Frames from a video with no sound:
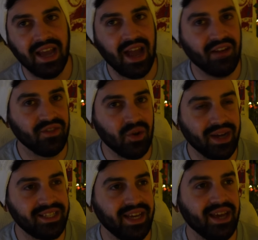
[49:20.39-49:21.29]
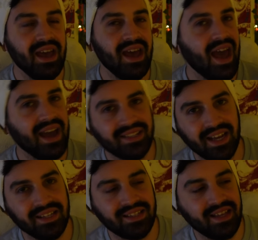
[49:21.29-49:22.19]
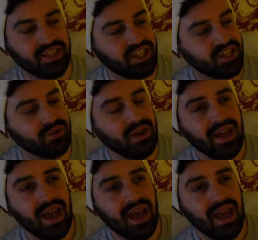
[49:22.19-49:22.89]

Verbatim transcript: I have no idea. Excited to see that too.